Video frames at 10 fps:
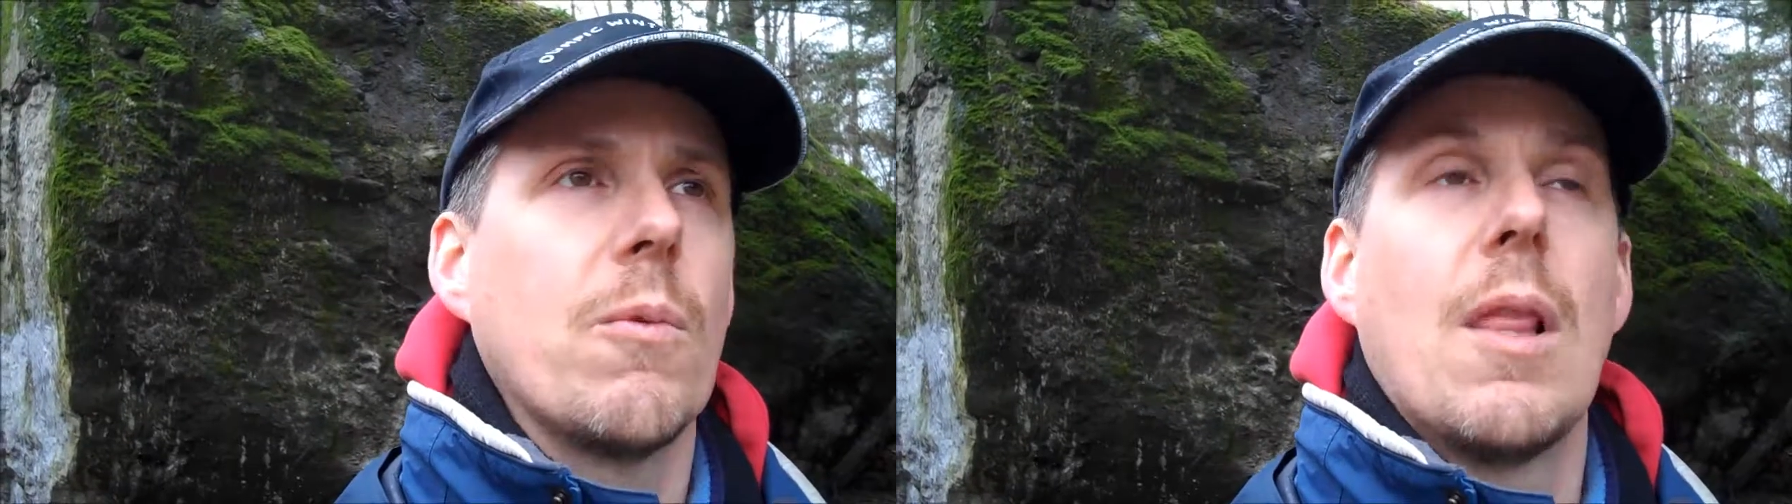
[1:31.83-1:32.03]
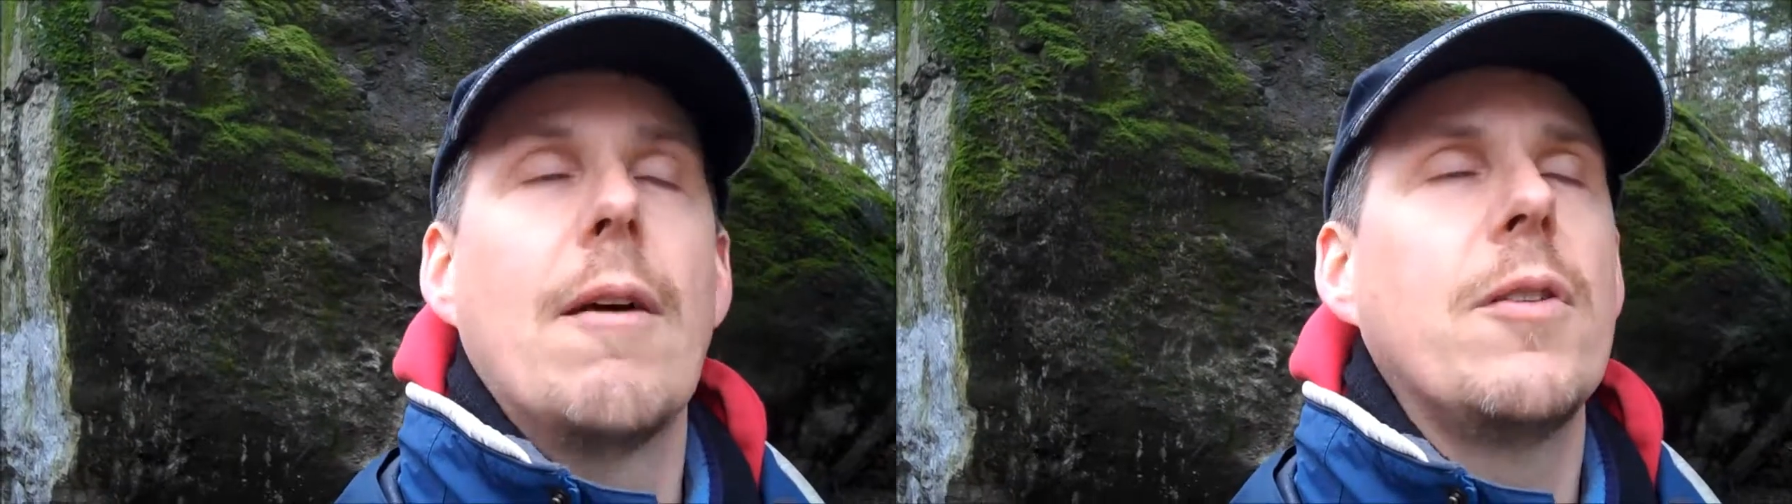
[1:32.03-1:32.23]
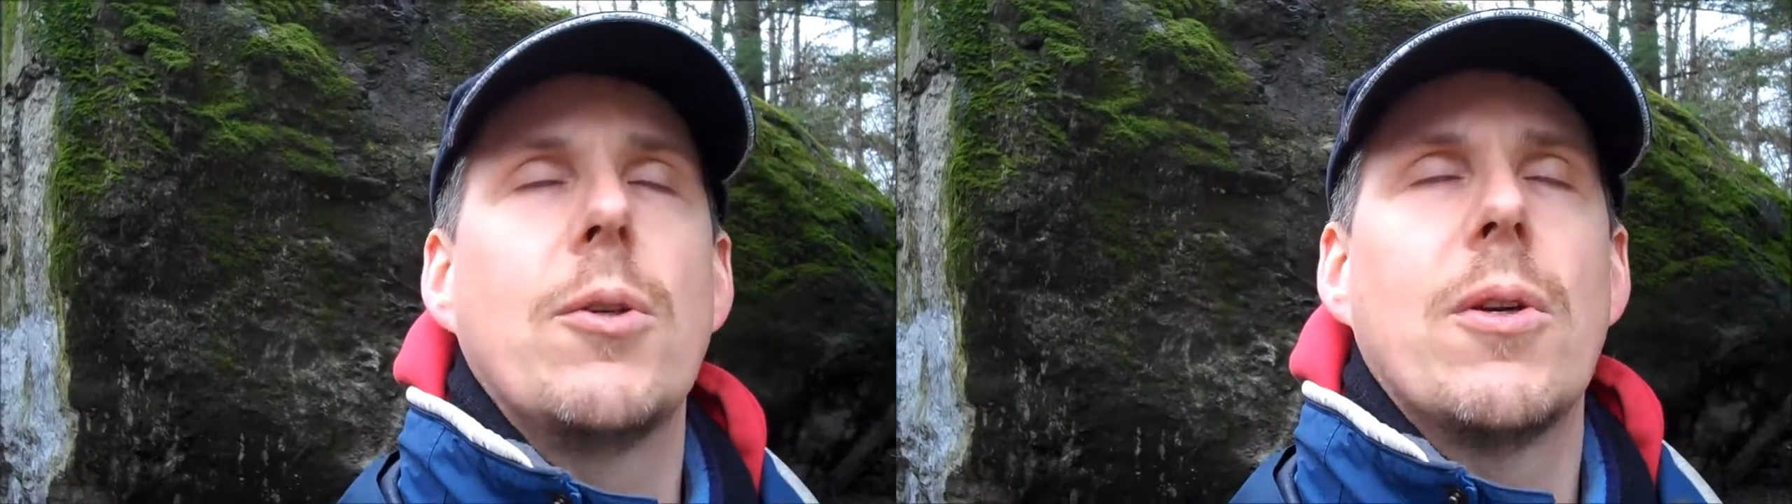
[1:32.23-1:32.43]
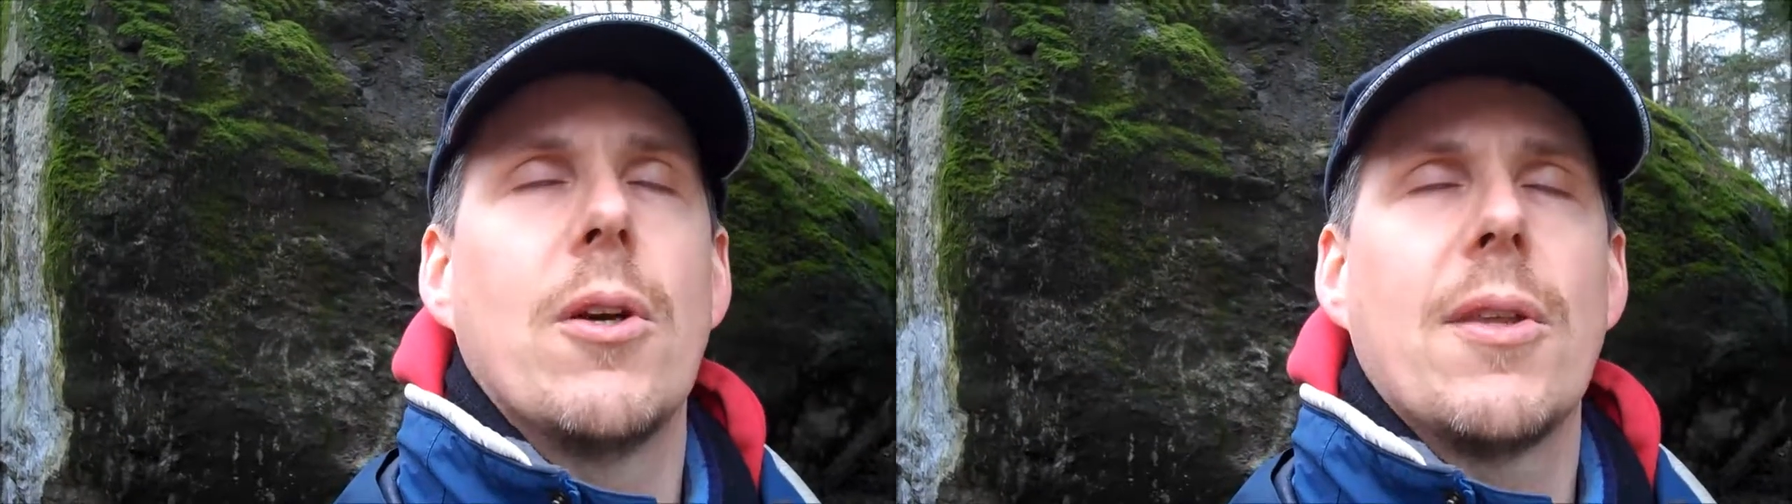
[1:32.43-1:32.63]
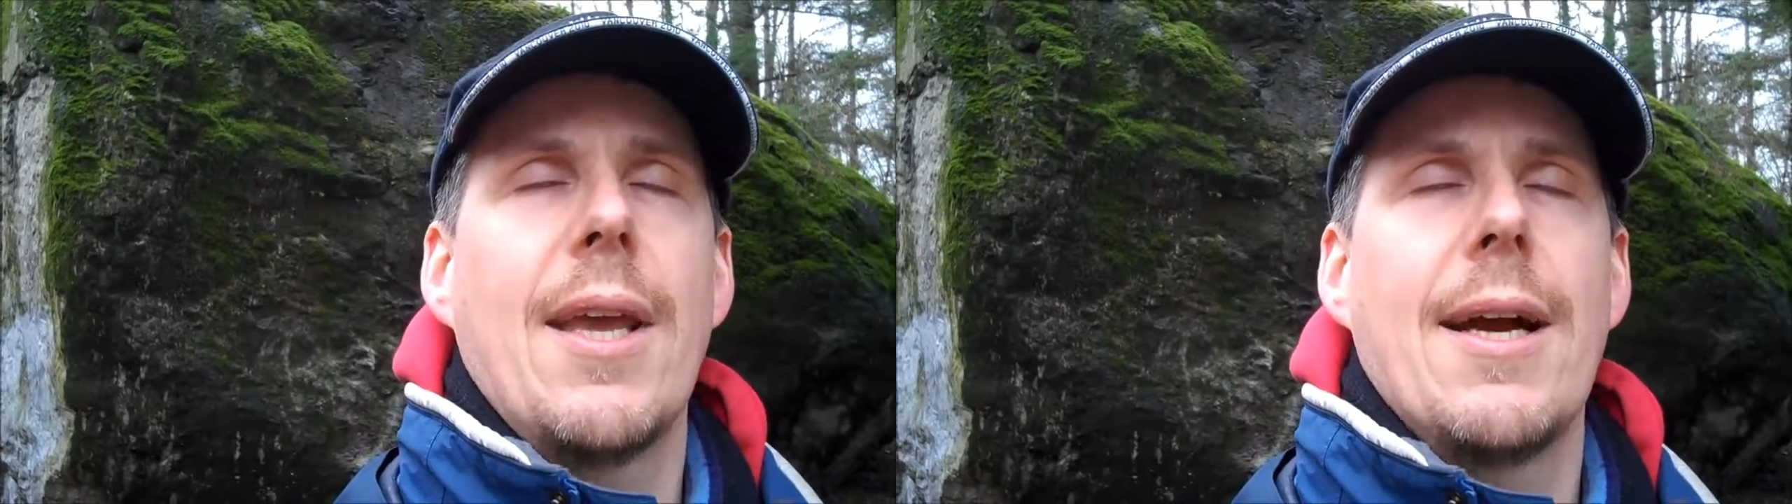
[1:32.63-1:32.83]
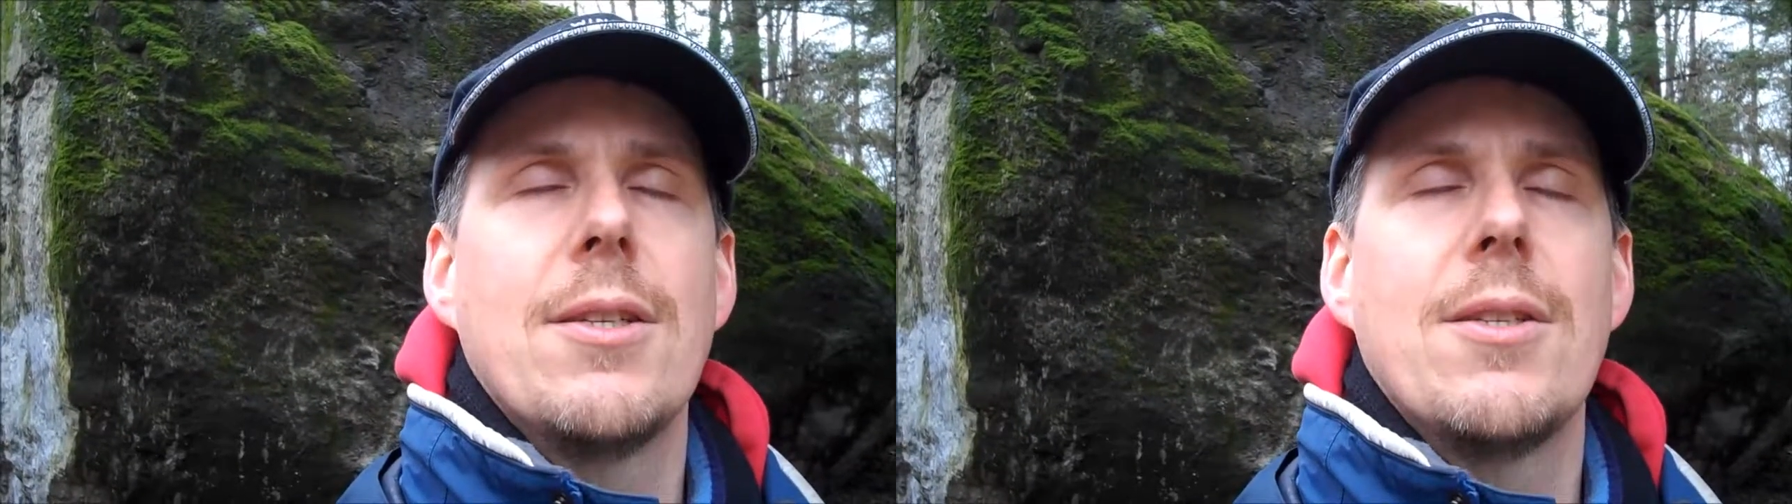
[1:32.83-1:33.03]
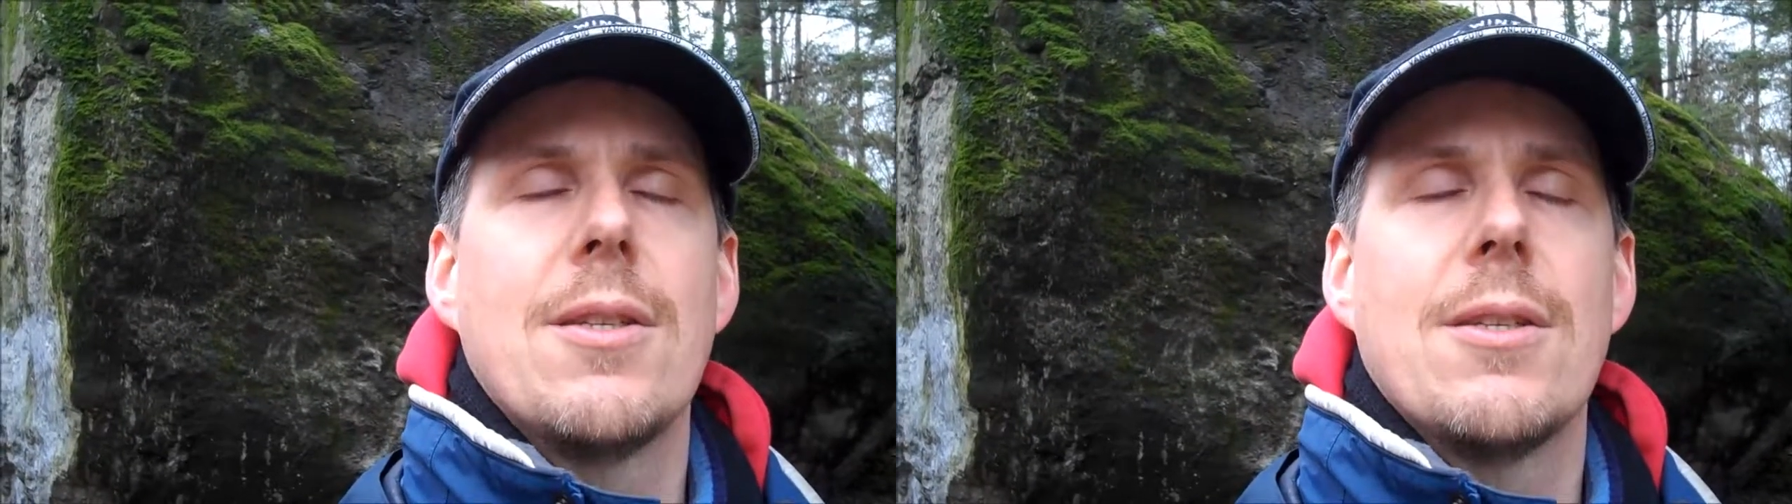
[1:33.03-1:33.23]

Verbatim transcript: love doing earth caches.